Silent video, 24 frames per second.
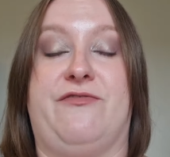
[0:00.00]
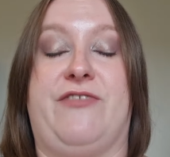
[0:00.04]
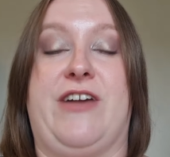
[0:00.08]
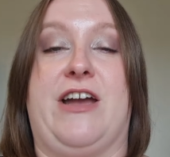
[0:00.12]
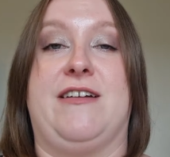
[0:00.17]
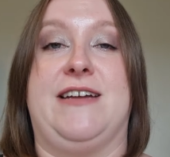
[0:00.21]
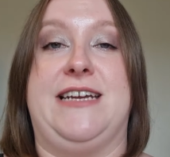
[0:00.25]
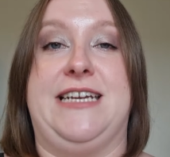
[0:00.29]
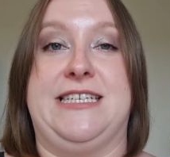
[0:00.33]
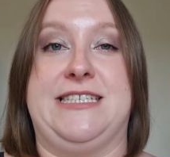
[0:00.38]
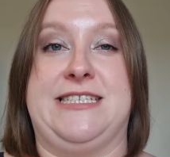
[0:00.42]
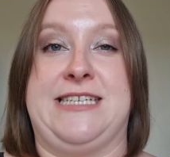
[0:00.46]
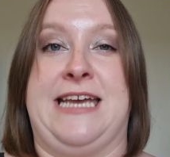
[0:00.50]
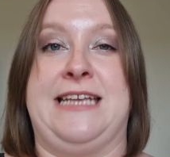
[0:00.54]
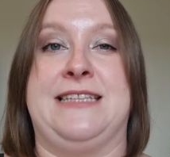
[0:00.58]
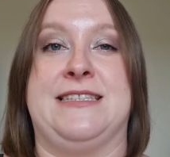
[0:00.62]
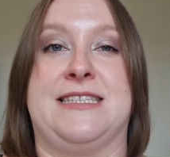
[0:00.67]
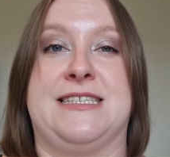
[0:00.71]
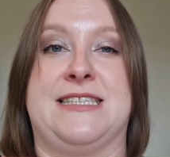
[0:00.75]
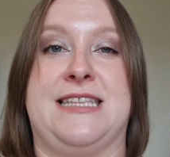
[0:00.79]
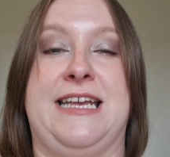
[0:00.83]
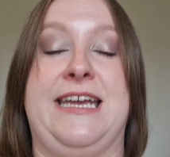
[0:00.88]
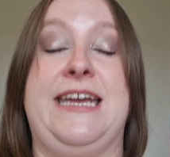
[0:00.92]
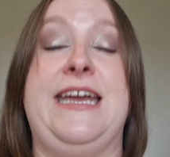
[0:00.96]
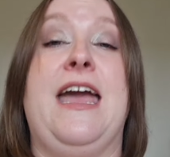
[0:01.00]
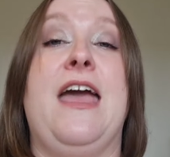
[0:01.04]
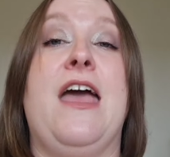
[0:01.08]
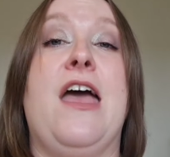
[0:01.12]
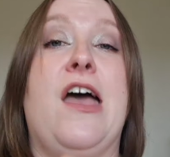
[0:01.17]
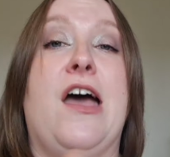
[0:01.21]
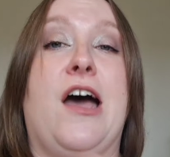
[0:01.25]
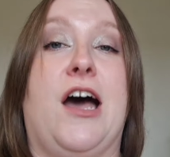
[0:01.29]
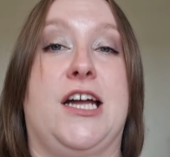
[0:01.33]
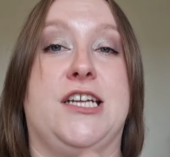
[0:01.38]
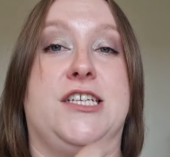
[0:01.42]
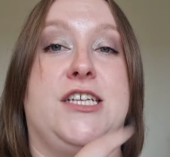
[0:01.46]
very intensely
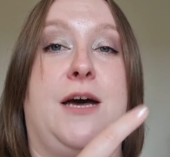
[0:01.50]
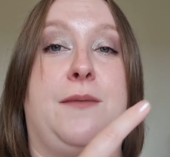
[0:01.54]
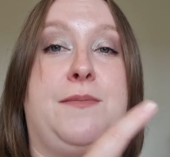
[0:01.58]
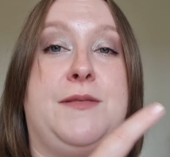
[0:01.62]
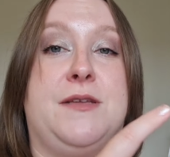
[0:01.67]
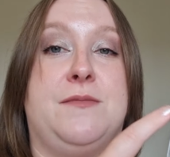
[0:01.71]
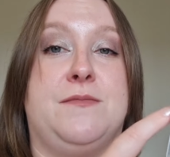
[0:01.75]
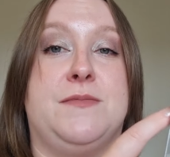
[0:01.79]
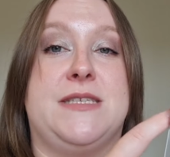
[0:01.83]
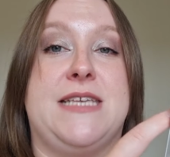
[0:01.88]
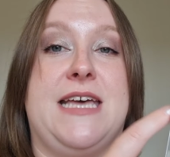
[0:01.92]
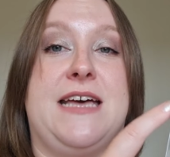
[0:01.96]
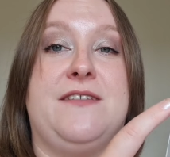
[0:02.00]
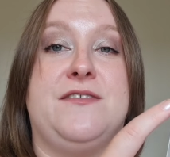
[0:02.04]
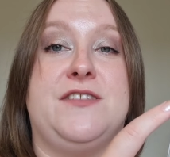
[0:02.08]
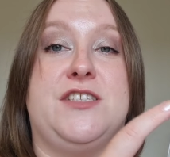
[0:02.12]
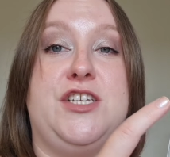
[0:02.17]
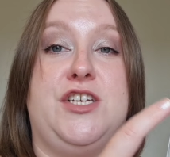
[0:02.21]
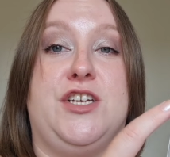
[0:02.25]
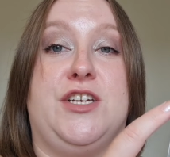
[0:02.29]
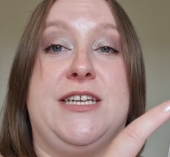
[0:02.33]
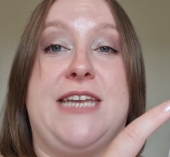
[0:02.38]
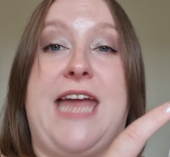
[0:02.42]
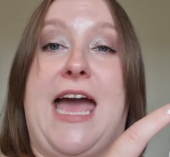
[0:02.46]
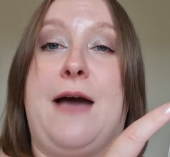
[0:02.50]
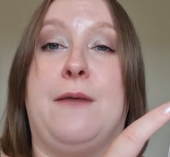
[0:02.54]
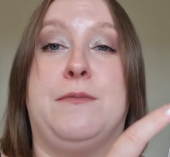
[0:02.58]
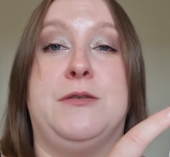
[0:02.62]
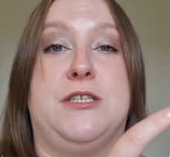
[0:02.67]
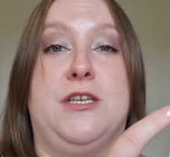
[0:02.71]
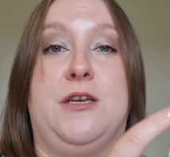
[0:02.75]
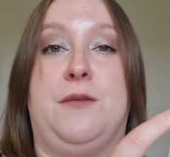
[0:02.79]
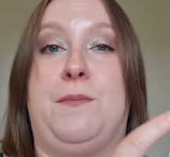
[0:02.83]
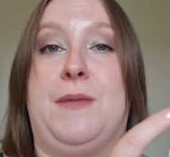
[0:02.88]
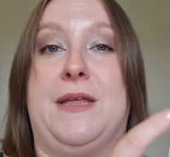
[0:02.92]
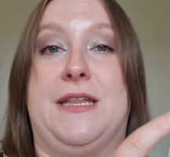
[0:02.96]
on top of themselves, so you can
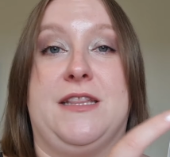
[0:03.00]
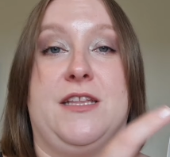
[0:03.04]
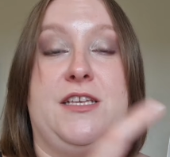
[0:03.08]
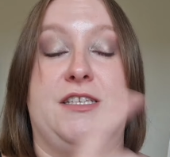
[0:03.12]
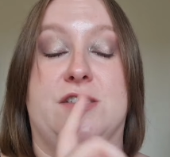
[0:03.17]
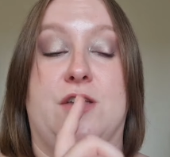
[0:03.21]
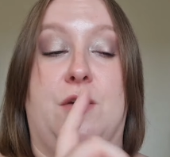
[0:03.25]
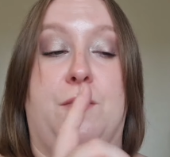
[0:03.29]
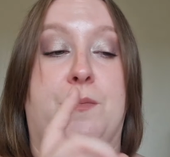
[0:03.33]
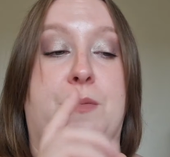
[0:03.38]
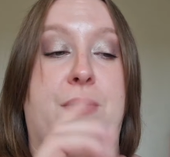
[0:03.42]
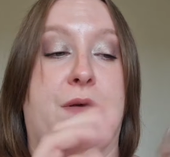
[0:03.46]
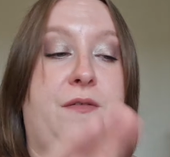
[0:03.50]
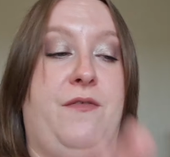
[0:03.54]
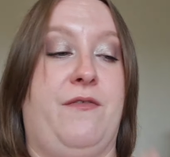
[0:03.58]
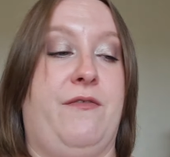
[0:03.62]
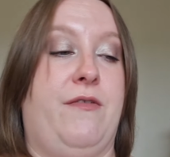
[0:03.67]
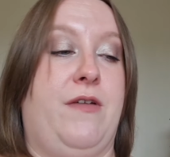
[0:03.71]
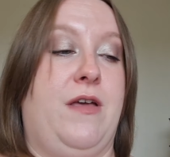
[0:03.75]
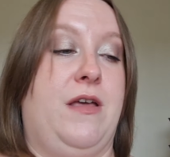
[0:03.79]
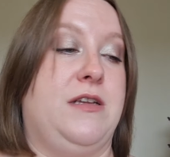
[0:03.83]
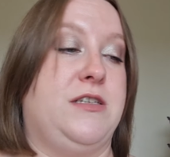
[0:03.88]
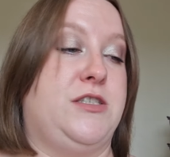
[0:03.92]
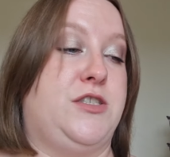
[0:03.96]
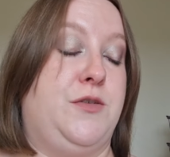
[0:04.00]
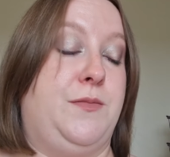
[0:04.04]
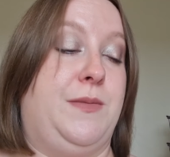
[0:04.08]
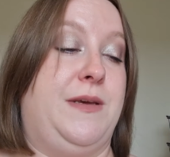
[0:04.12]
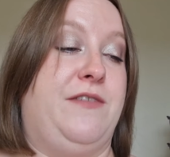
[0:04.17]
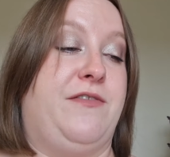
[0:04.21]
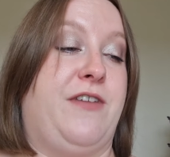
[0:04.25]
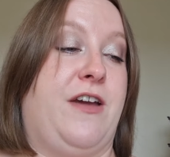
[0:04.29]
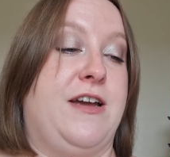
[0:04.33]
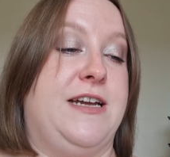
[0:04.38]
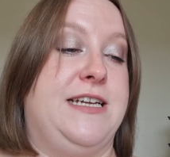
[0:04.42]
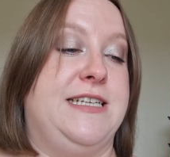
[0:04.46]
absolutely build this up to be
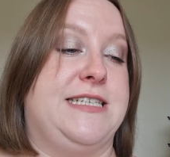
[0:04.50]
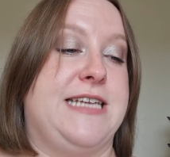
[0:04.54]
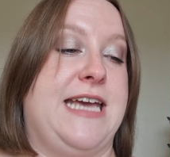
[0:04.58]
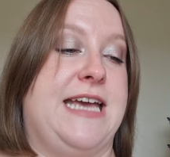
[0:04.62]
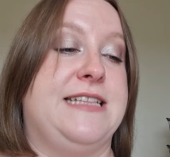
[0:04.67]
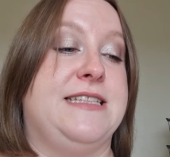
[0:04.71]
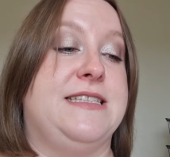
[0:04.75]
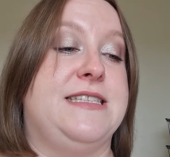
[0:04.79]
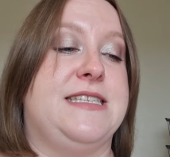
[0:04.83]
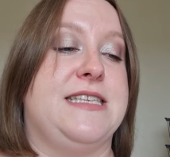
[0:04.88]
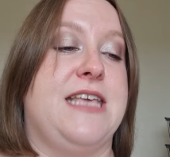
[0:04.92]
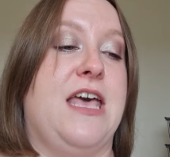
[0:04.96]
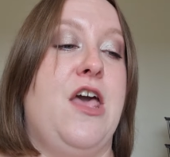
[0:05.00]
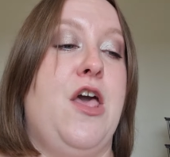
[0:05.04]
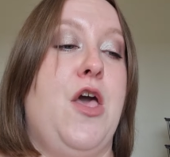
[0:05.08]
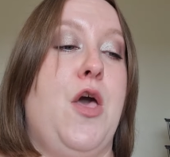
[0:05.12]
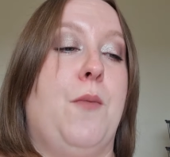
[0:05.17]
very intense.